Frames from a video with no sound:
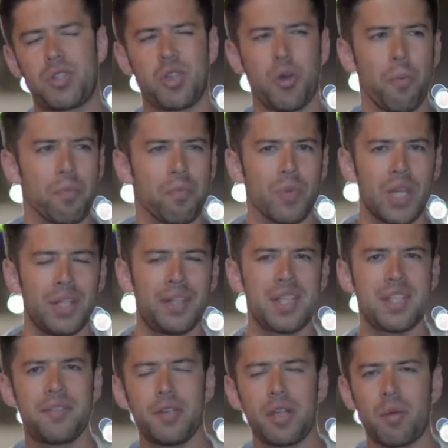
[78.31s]
So in
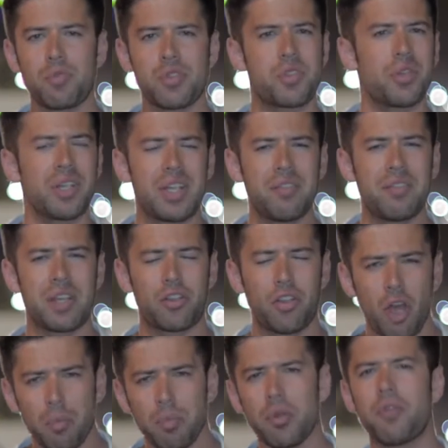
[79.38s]
this video, I'm just going to give you a
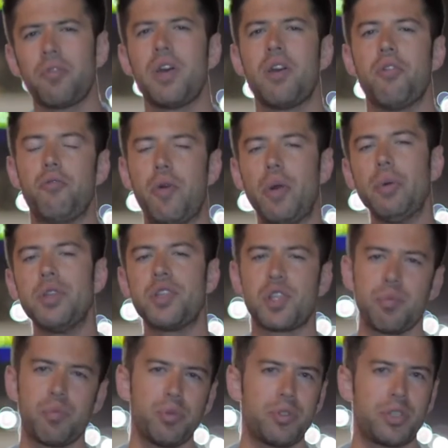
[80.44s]
couple of very
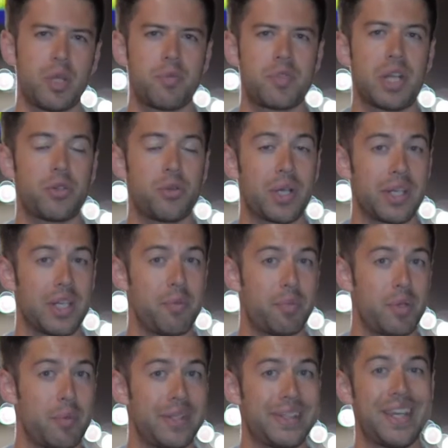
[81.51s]
simple tips that you can
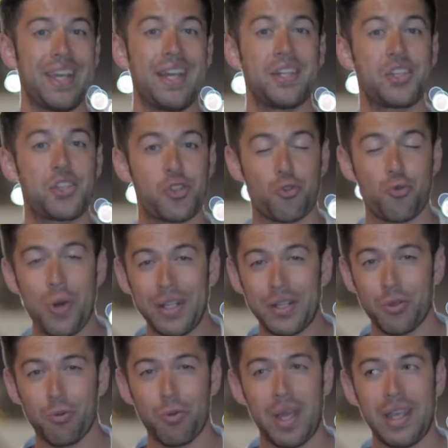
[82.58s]
implement
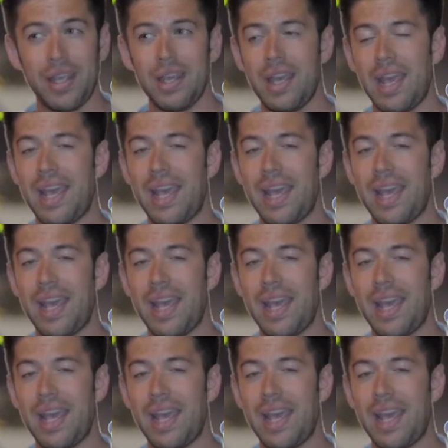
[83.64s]
straight away,